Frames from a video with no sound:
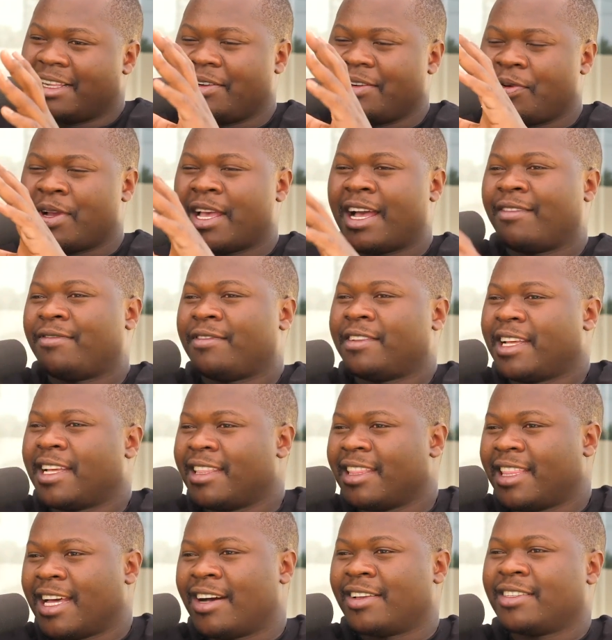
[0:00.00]
we have
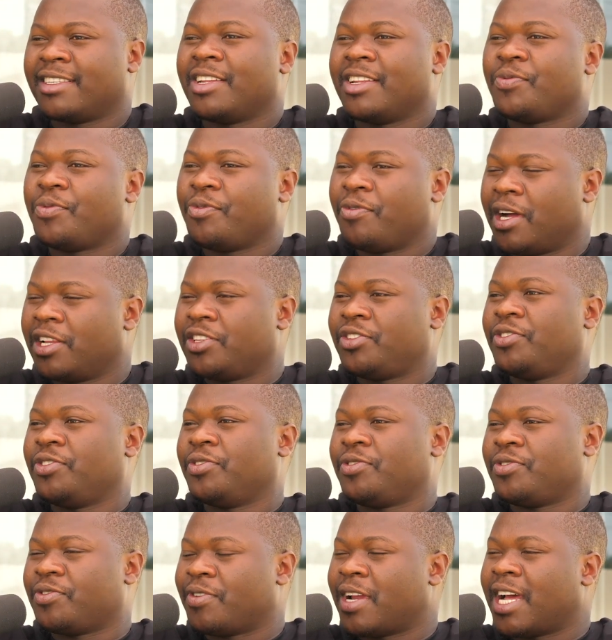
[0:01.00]
10,000, we want you
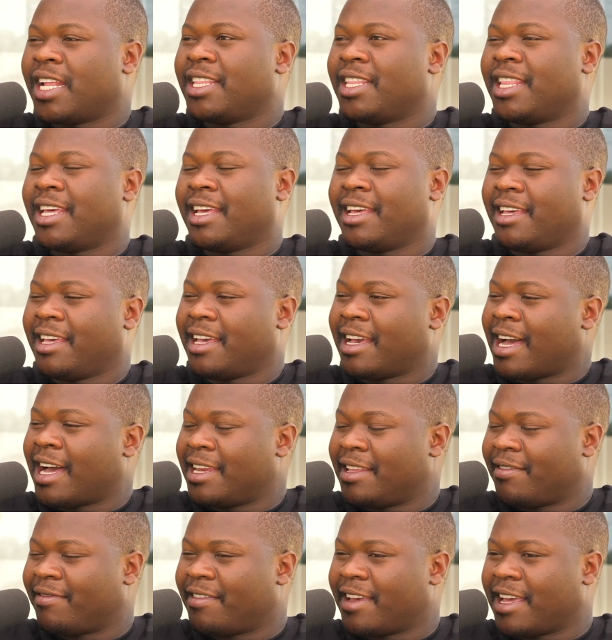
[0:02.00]
to run an
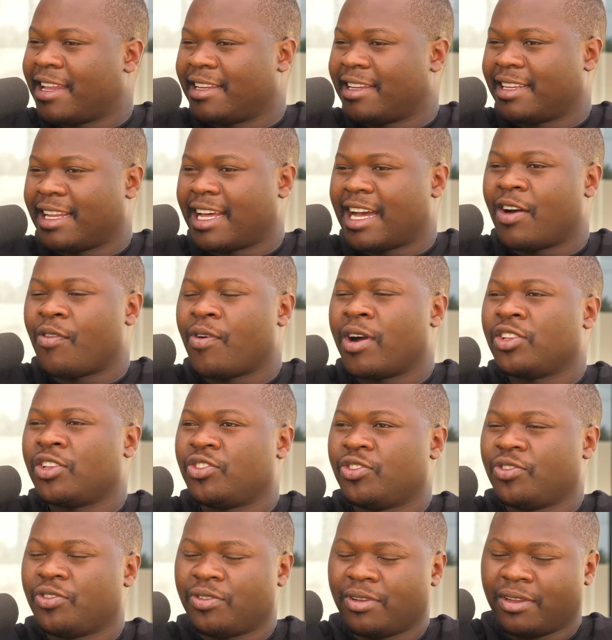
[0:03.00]
event. I
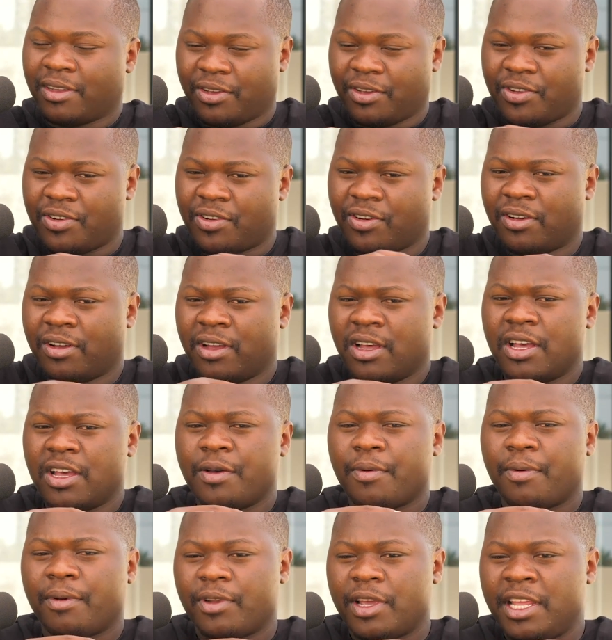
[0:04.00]
want you, you know,
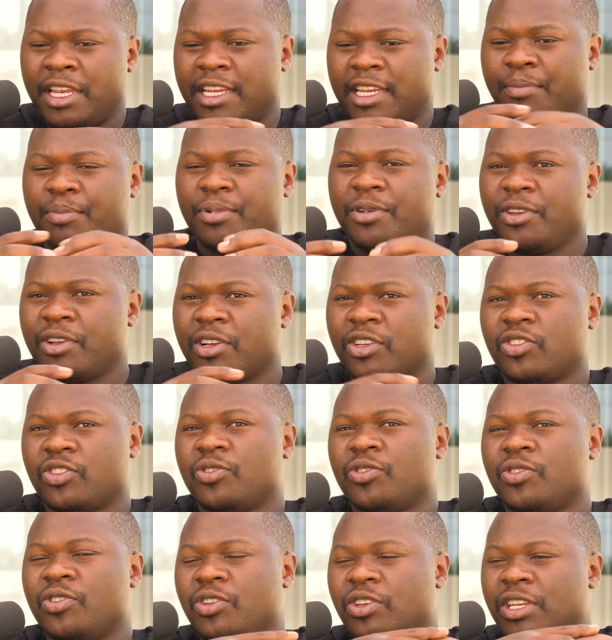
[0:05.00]
entrepreneurs
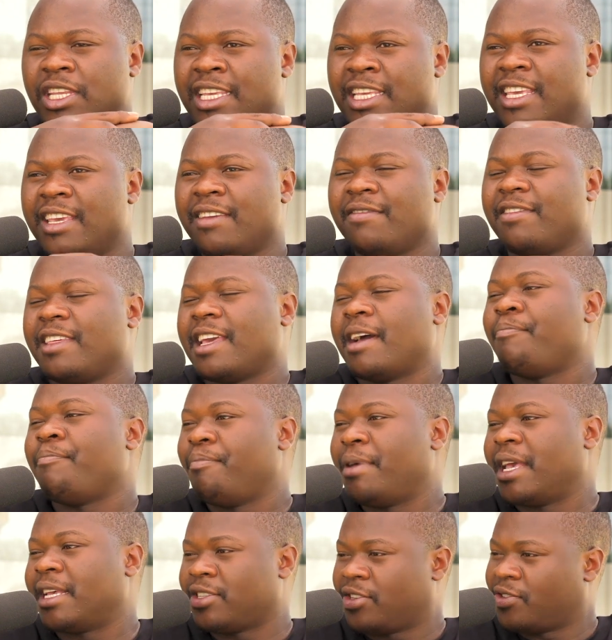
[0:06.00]
to give their
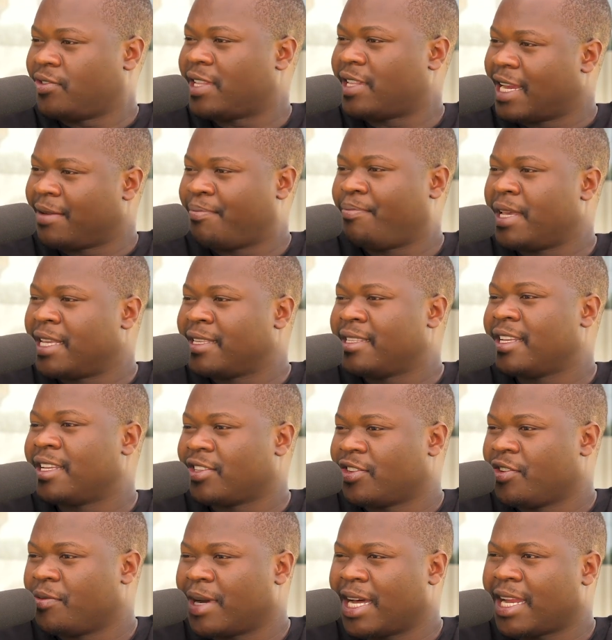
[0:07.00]
best to that
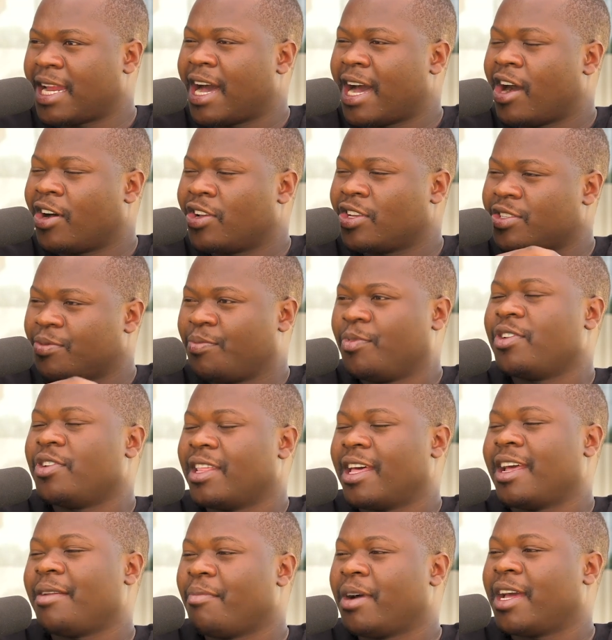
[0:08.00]
business. No matter how small
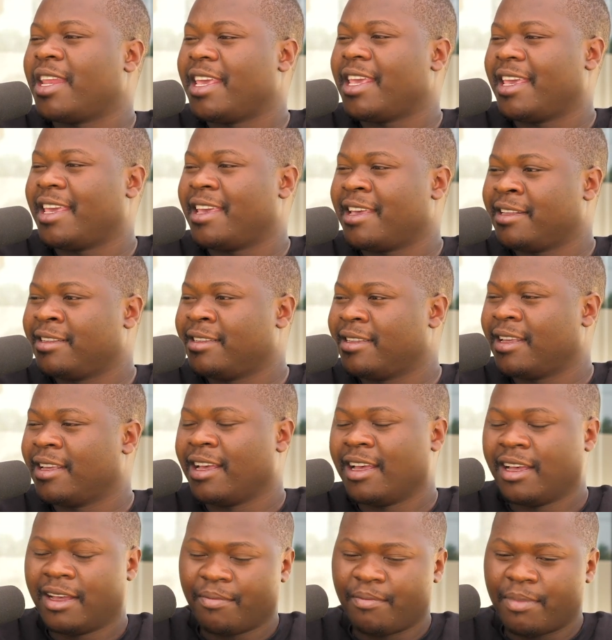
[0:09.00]
that money is,
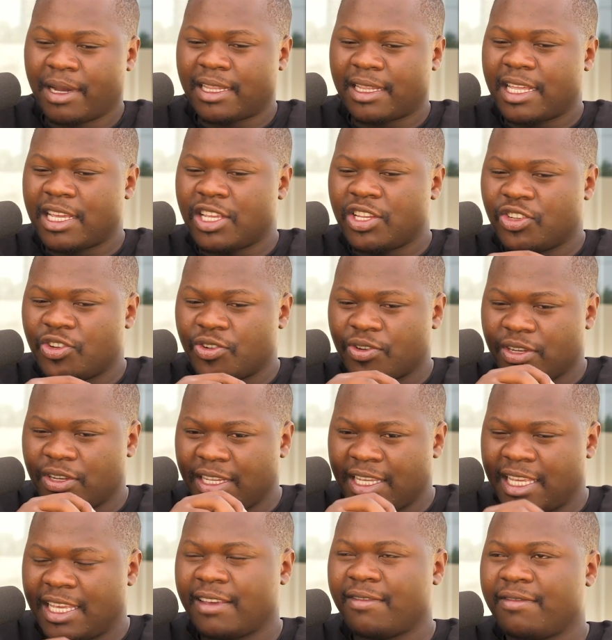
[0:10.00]
but they should
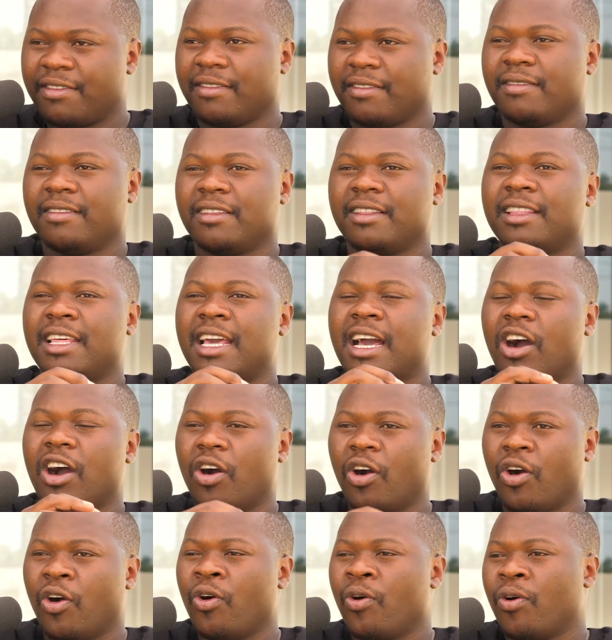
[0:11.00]
give it their
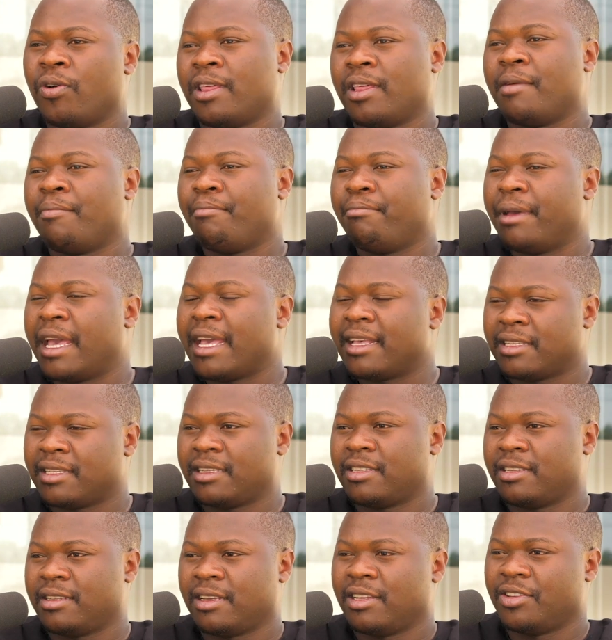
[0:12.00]
all, their
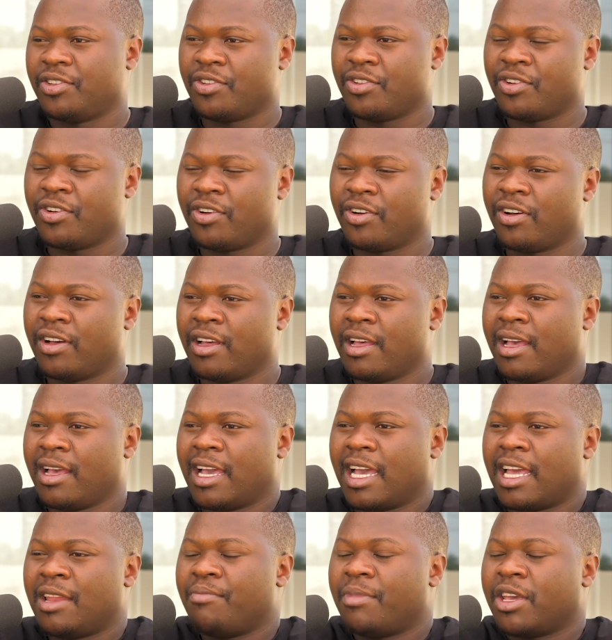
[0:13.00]
best, you know,
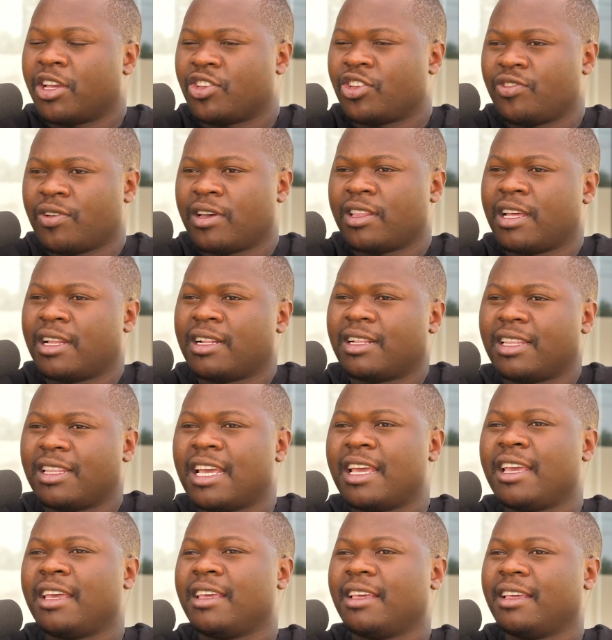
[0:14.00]
and make sure that
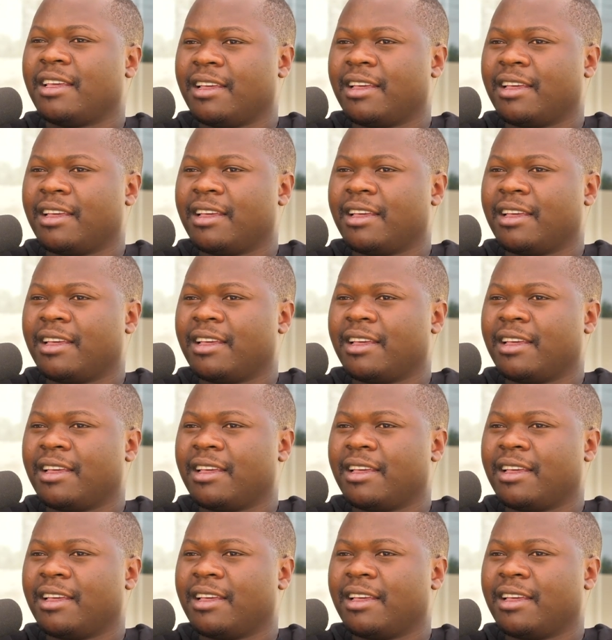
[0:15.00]
they